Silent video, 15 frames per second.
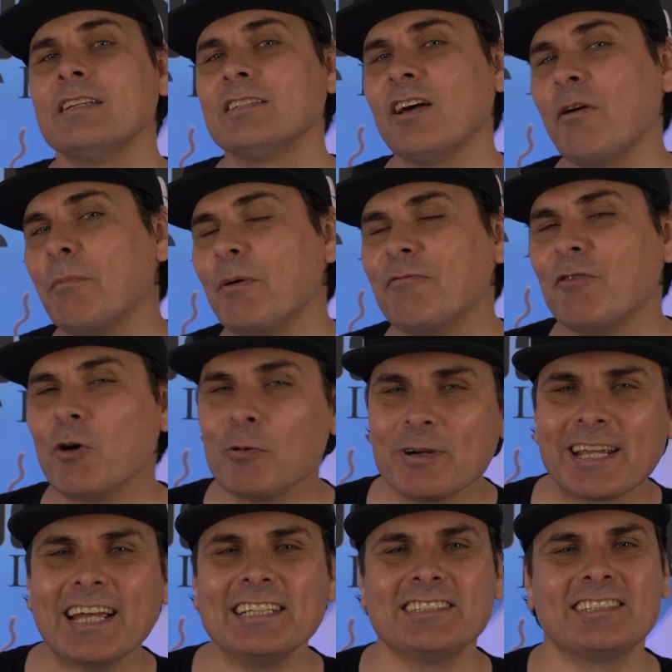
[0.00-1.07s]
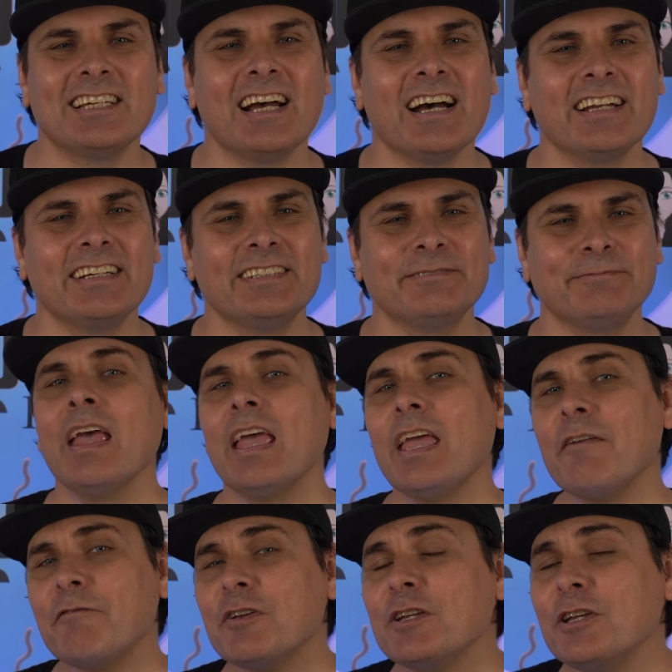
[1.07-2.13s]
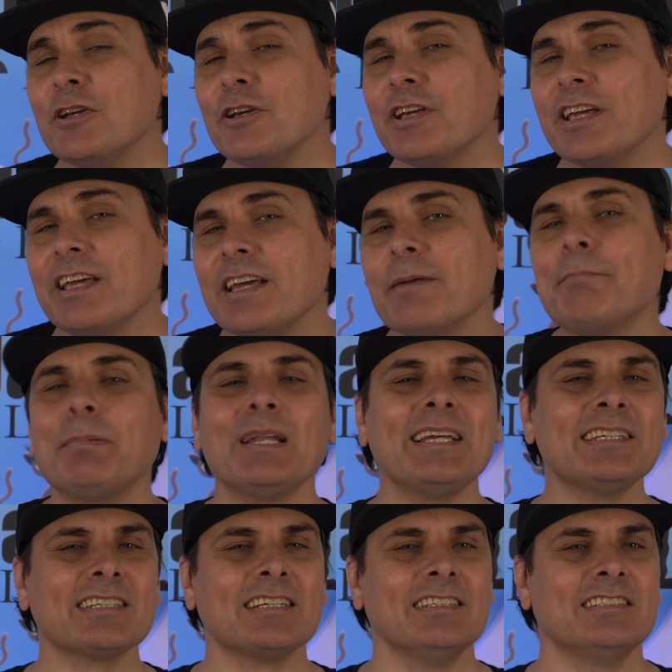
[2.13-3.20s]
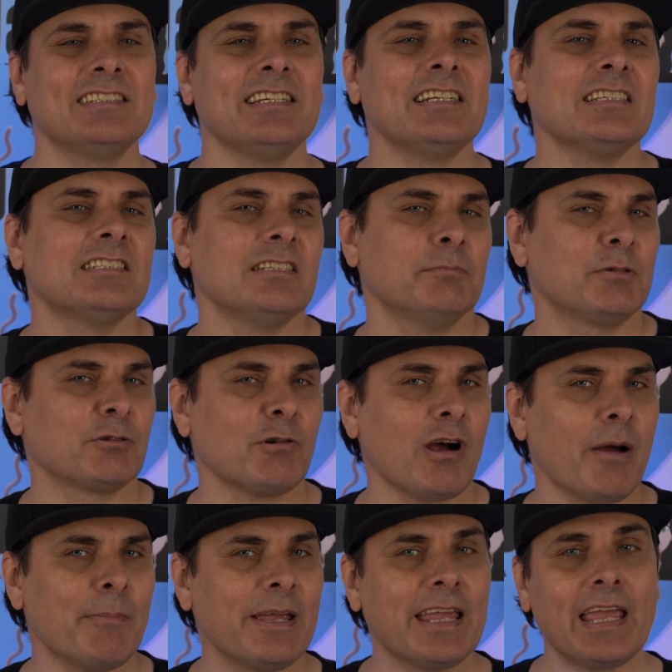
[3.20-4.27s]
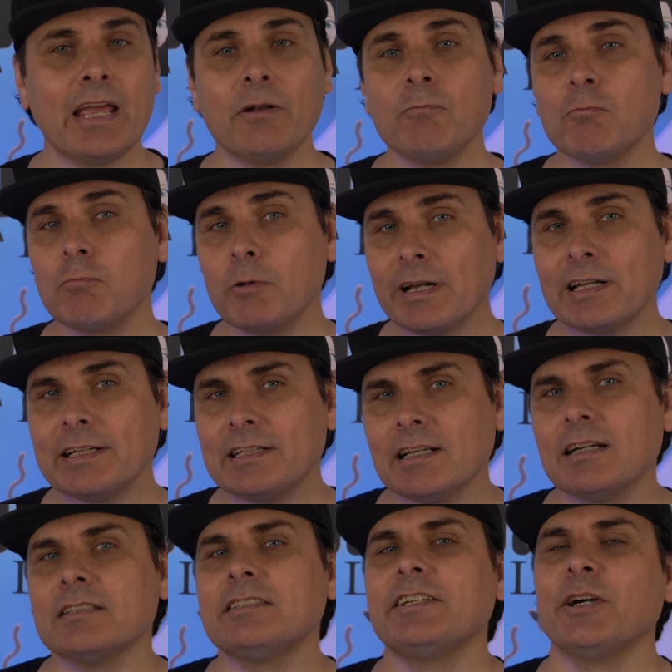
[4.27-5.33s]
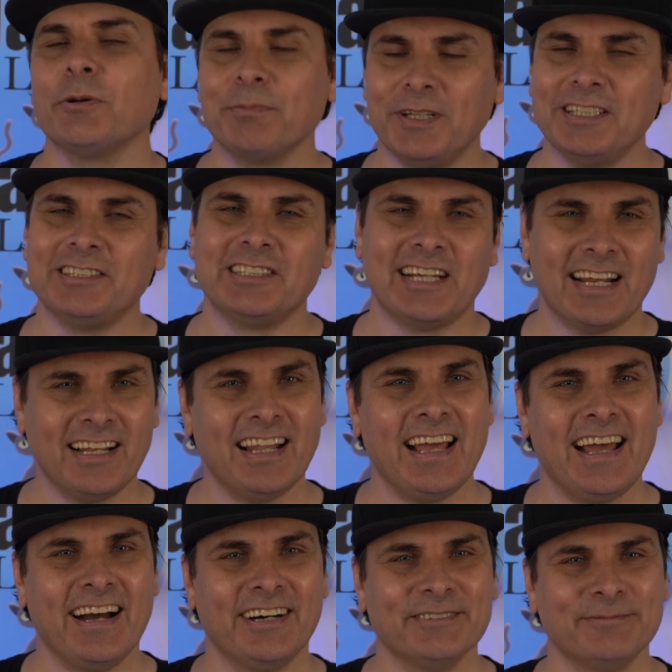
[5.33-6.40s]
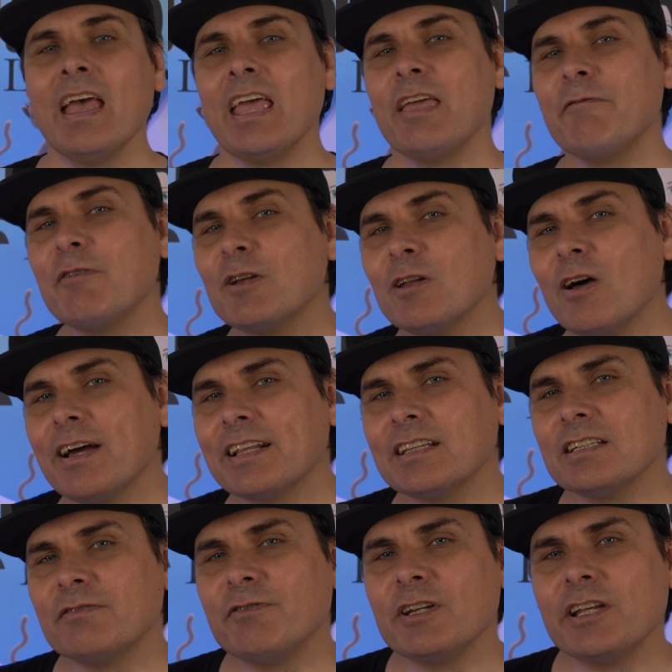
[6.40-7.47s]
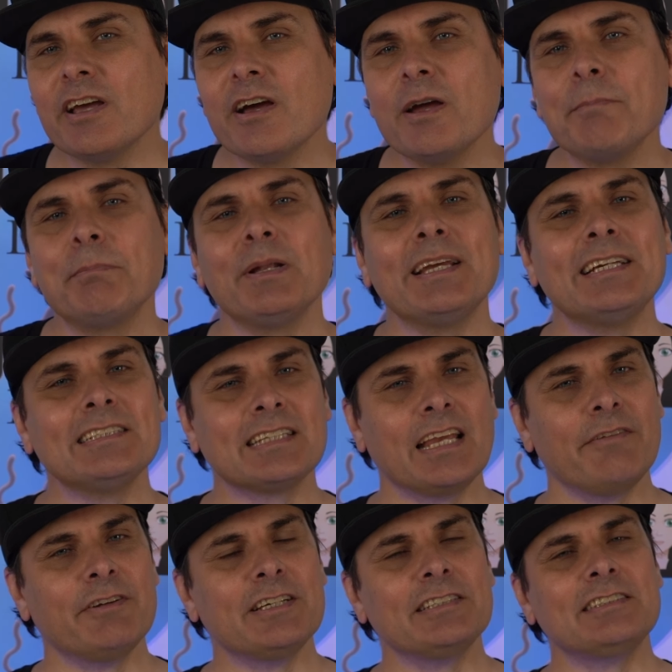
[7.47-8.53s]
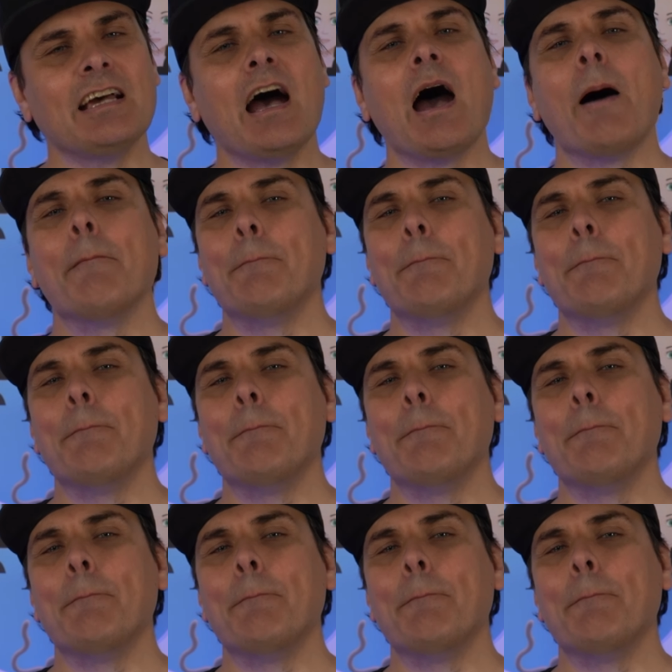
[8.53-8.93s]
So before we get started, if you're new here, please consider subscribing. It really does help this channel out. If you like this video, please give us a